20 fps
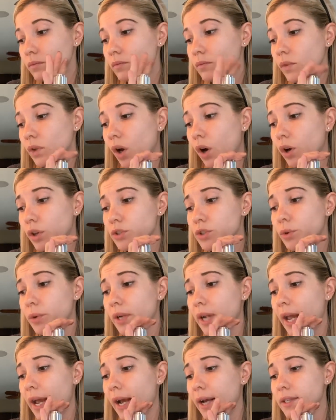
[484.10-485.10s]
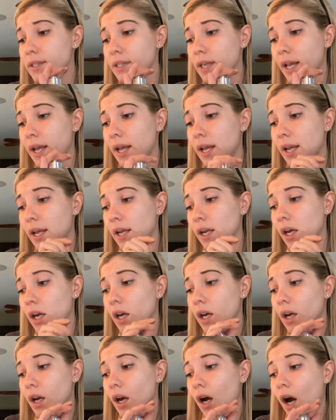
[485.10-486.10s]
Also, it has
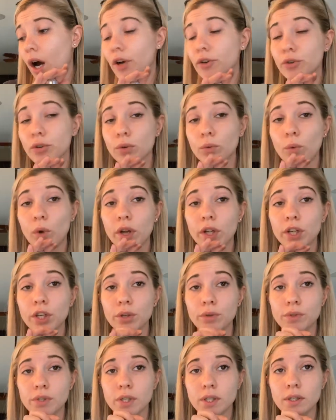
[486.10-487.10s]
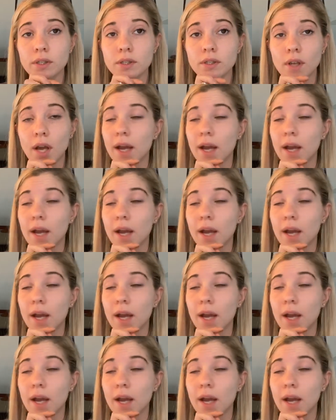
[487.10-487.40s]
101 uses.